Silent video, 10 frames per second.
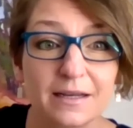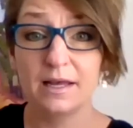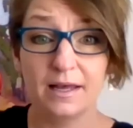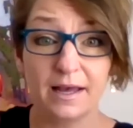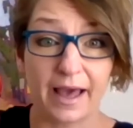
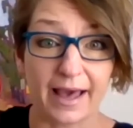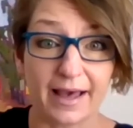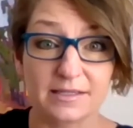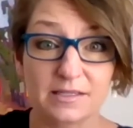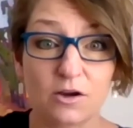As
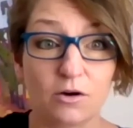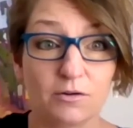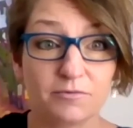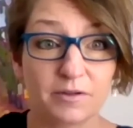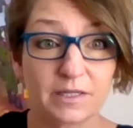COVID
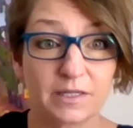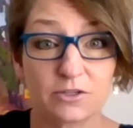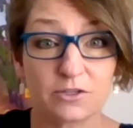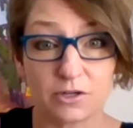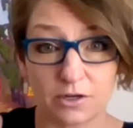took
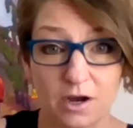off,